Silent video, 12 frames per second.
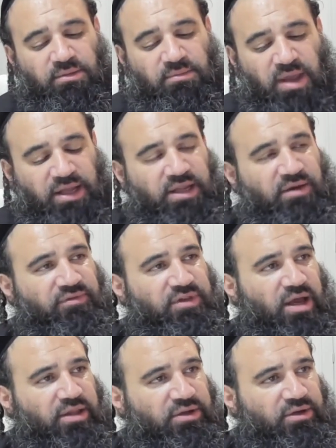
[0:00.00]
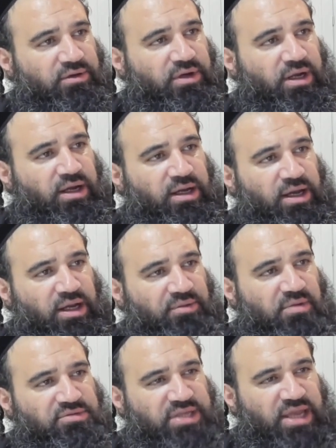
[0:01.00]
many of the other
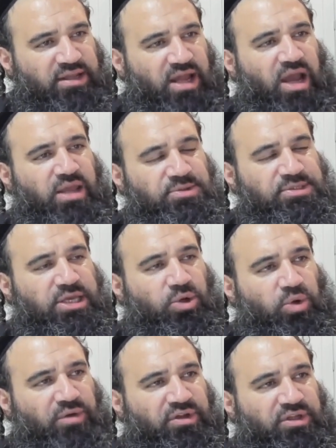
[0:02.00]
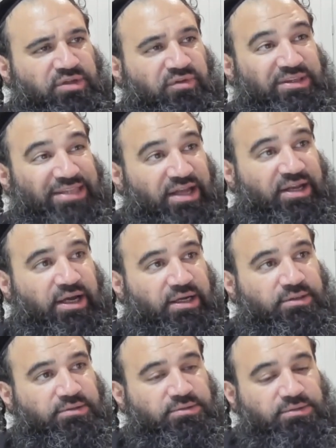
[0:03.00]
Chachamim say, no, he was the equivalent of a Tana,
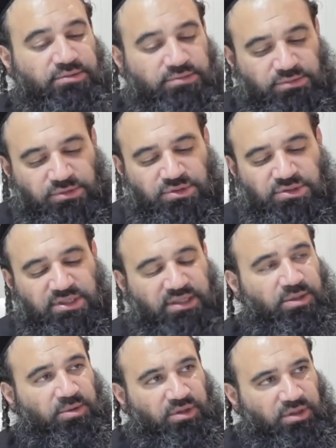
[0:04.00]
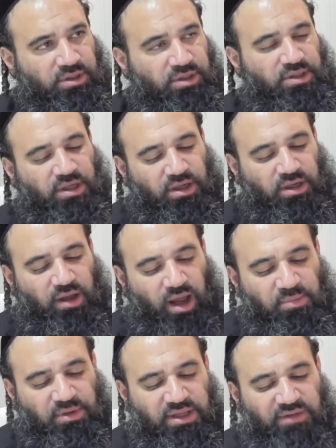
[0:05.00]
which is like the
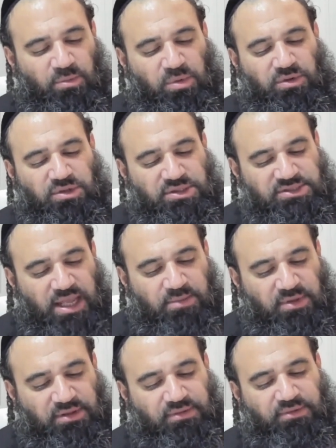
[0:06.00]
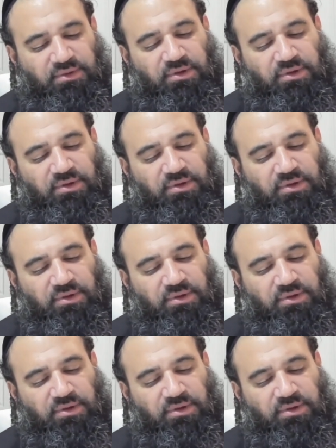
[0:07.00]
unbelievable statement.